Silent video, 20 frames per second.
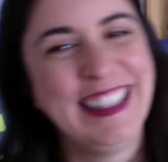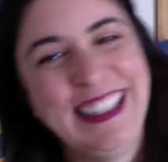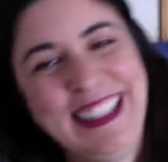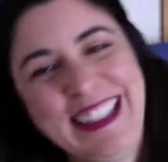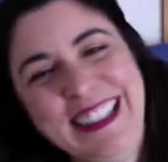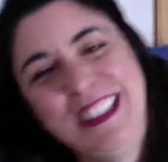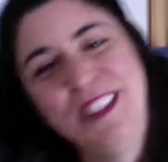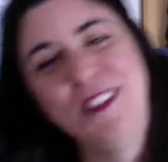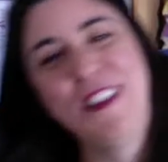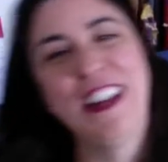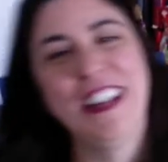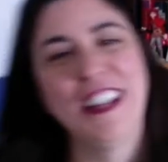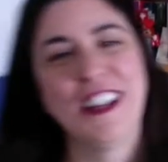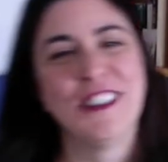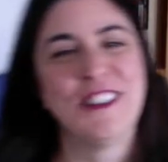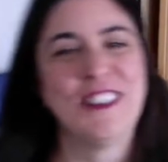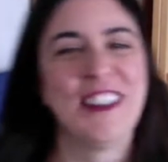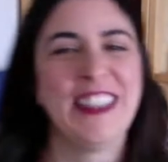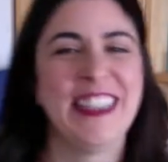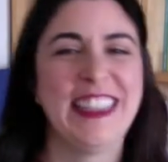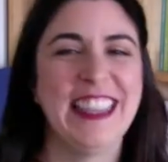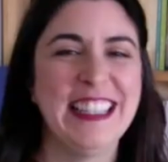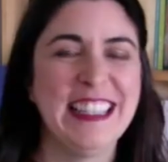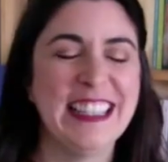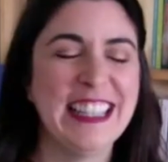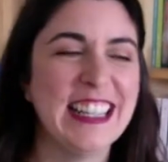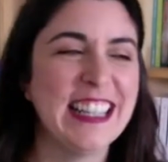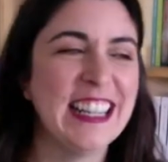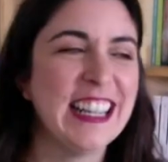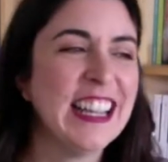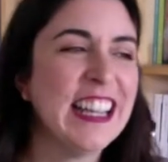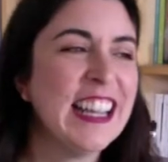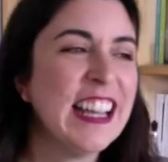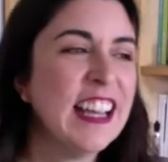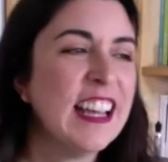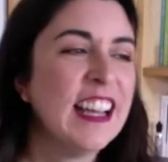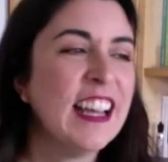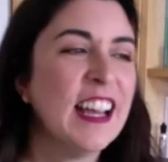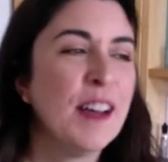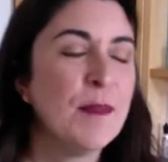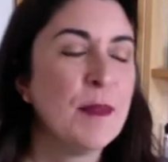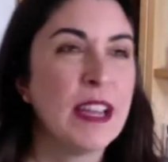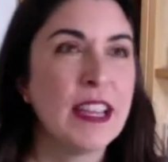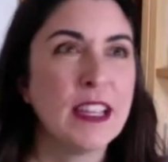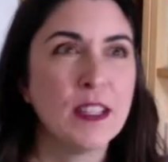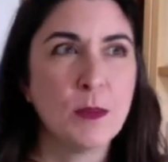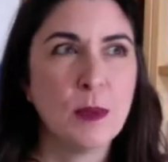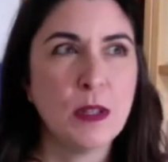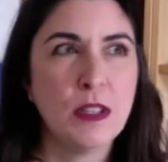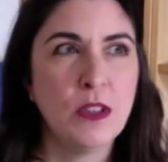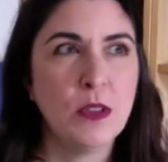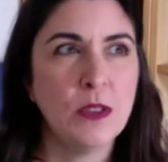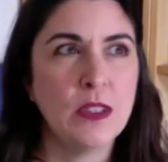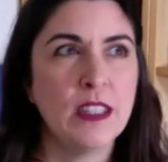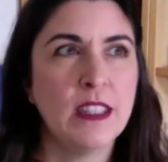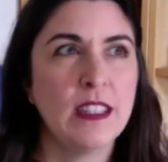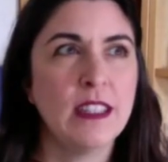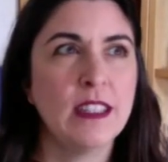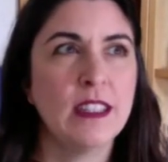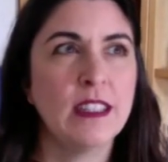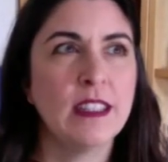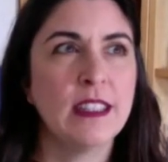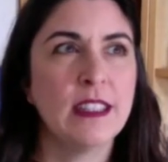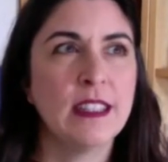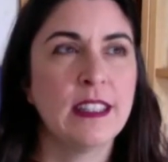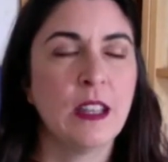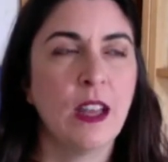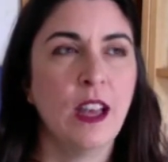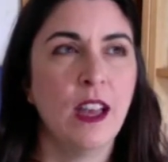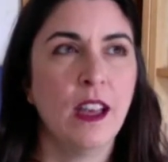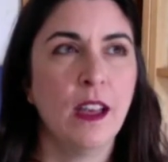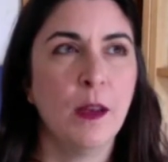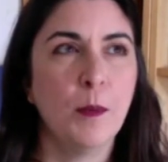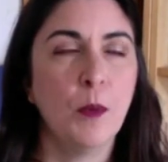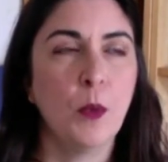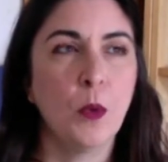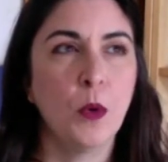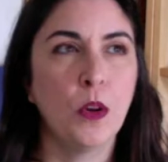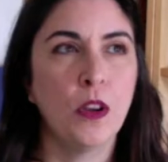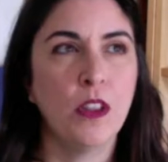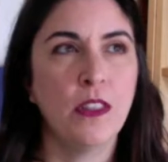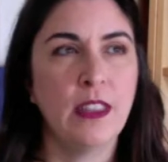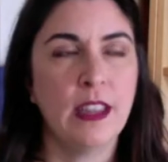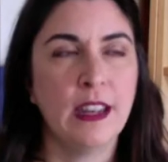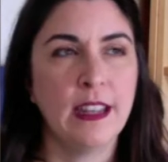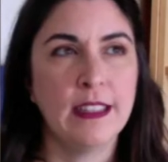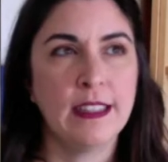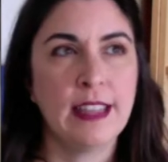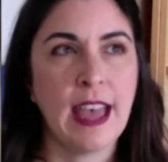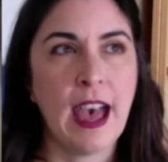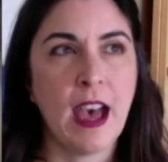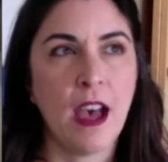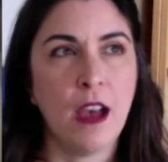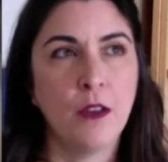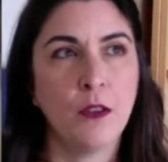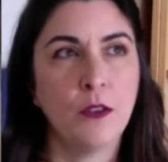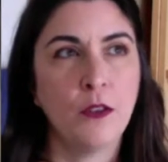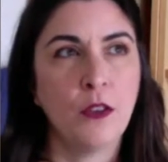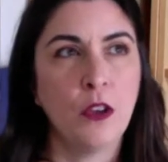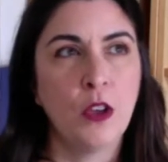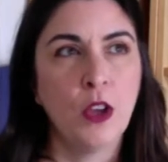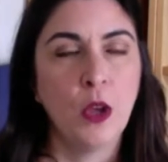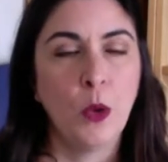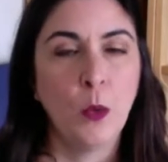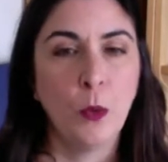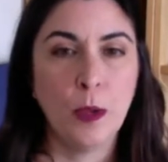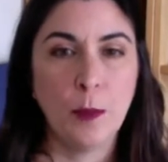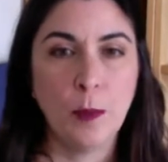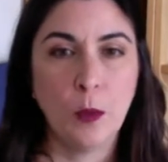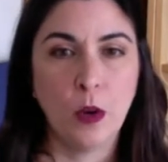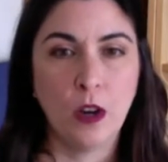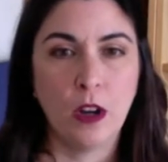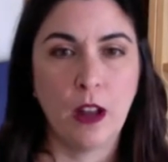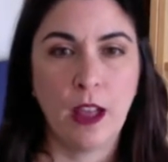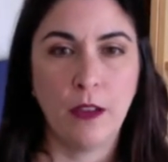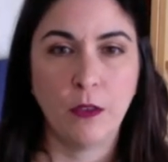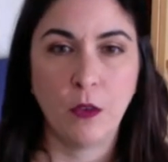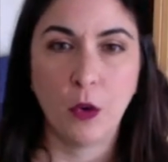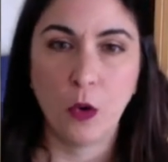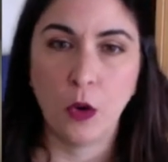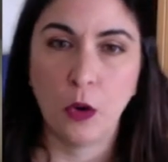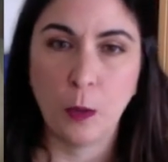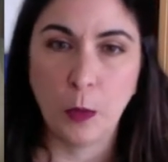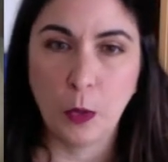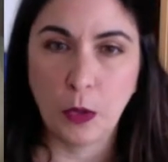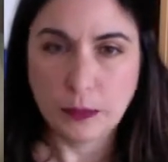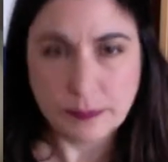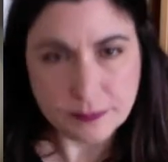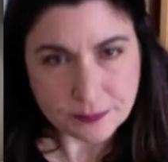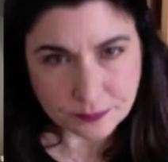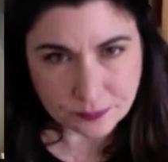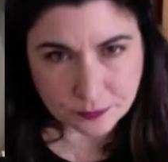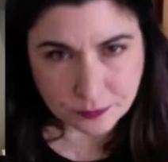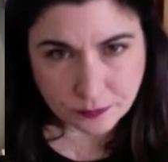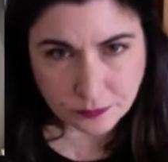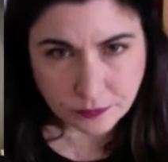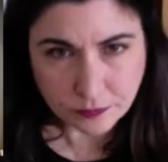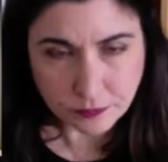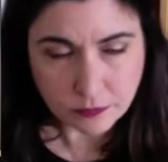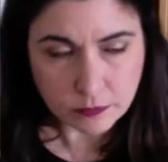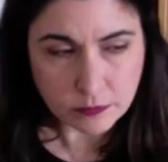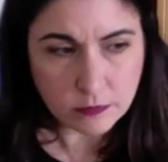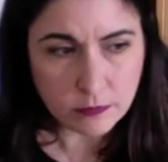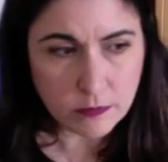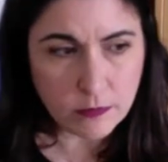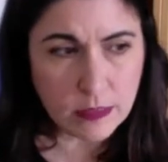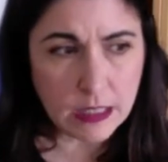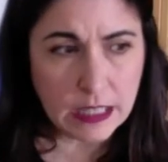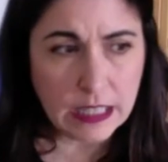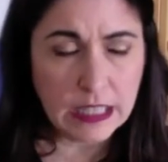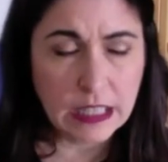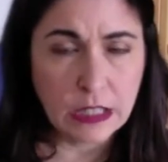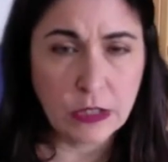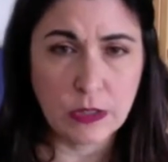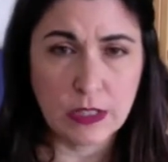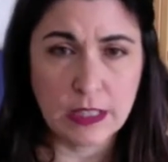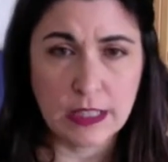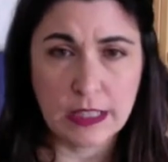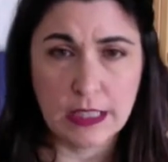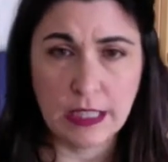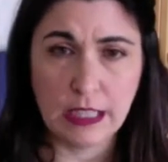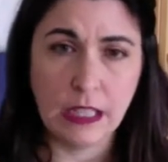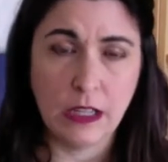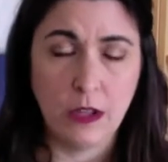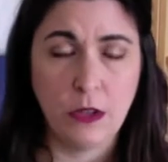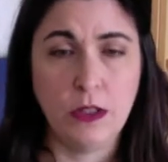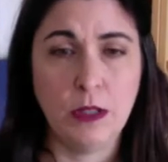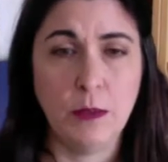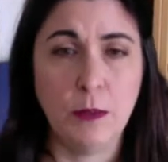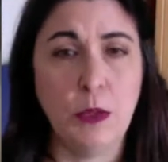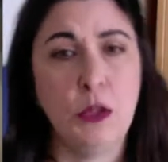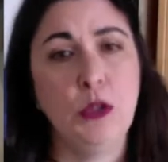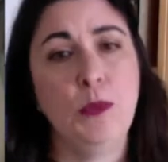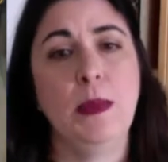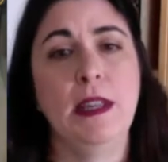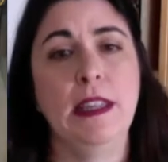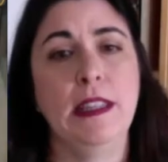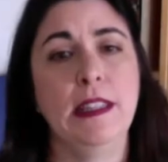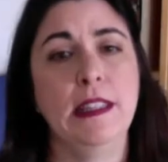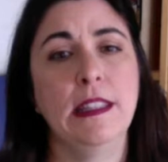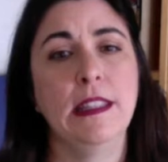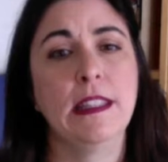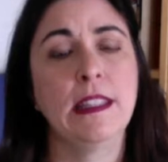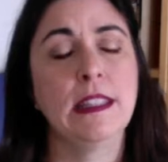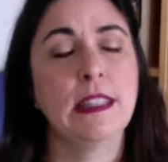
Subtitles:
depending on what they did. My husband uses a board that is half whiteboard, half corkboard, and he uses sticky notes and push pins.